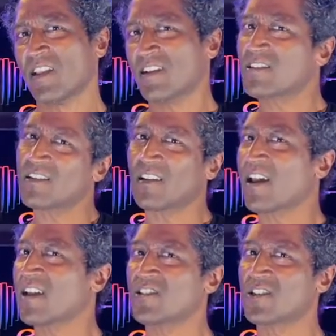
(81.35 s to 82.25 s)
isn't
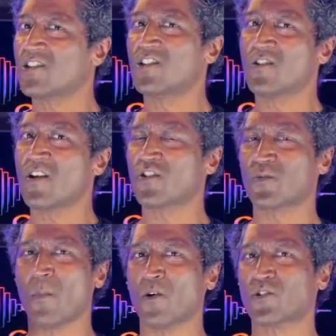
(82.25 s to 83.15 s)
Legacy Studios
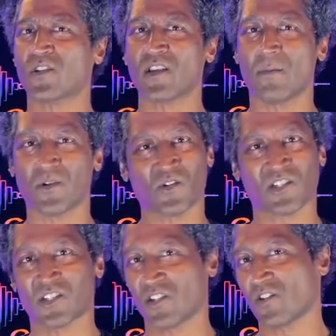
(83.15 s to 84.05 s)
mostly a music
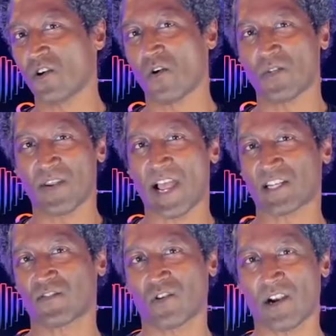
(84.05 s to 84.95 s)
studio in the
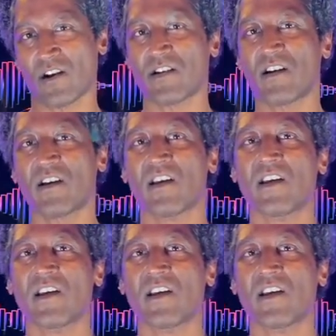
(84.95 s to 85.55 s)
Nashville area?